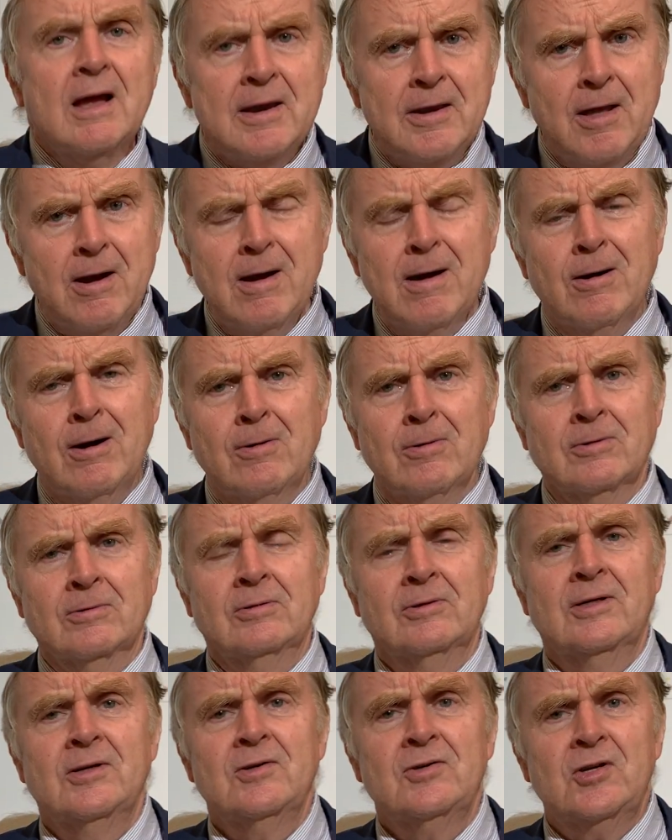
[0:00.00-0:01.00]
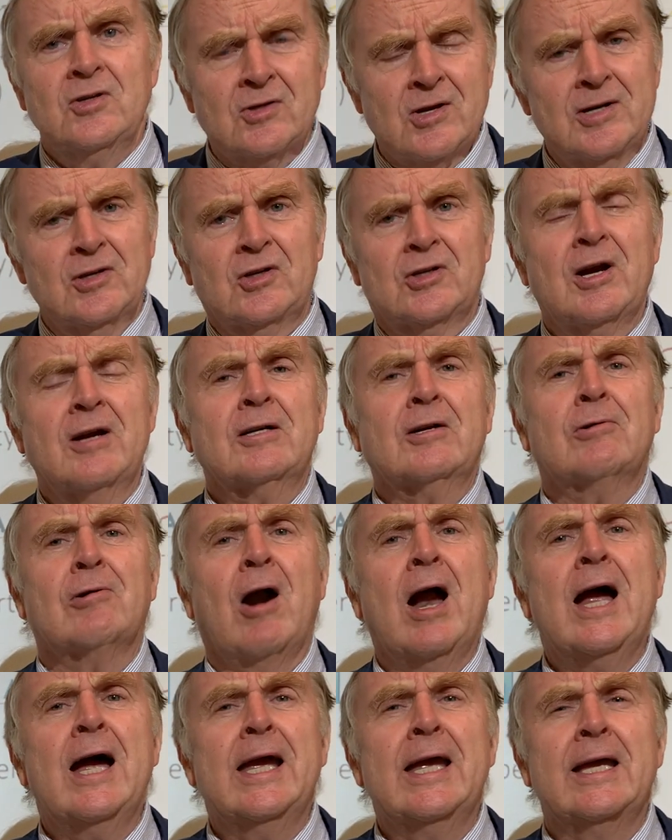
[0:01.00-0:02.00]
No, she's going to start
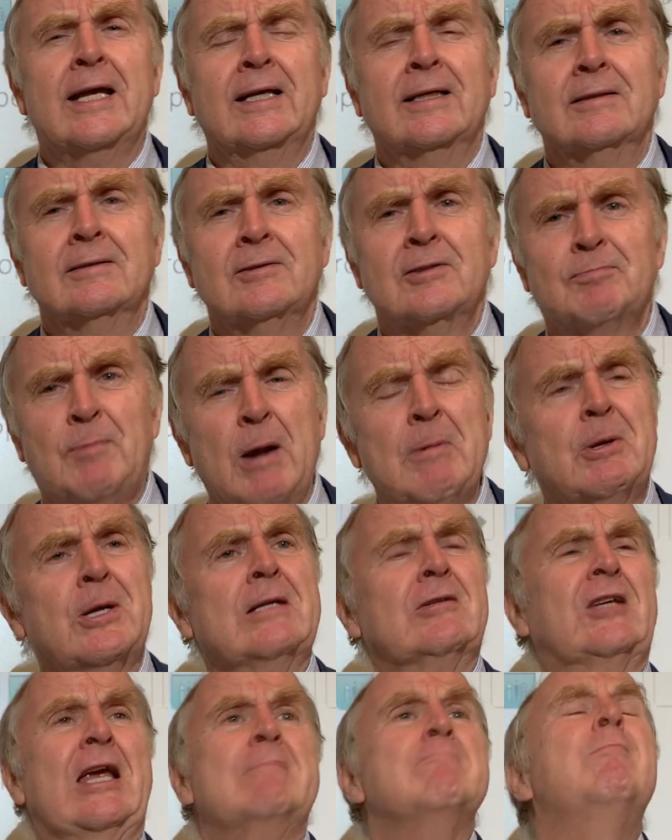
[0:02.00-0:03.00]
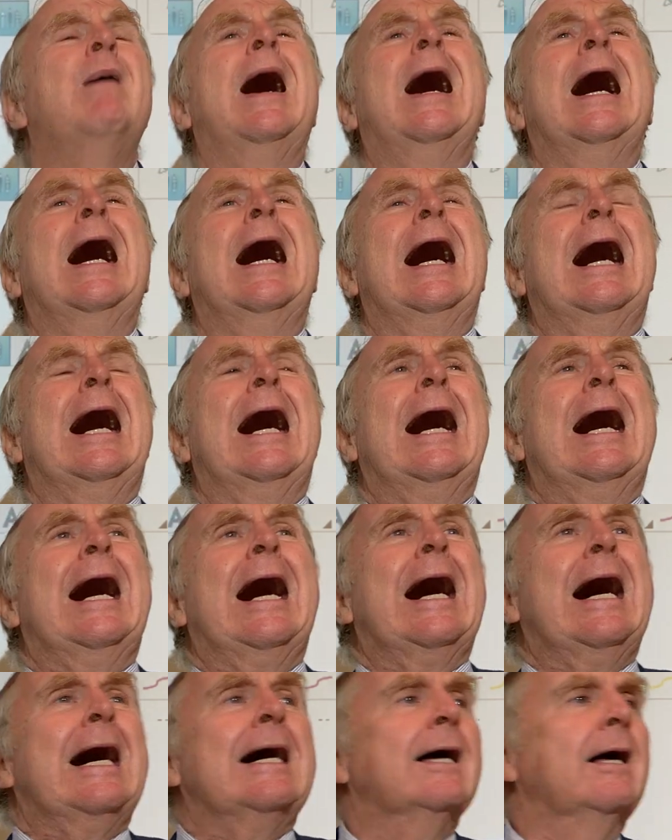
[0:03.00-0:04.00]
crying. She's probably going to say,
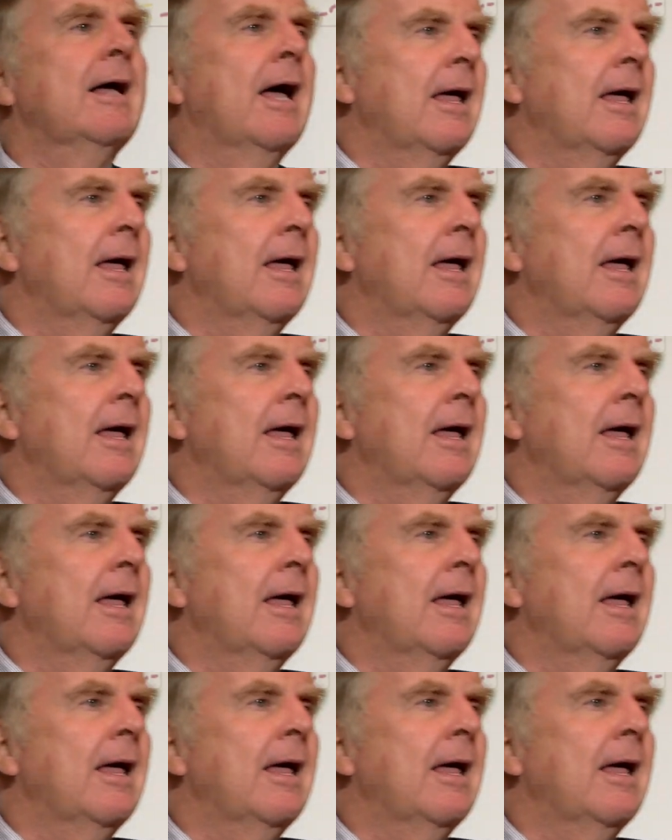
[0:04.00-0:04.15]
Ma,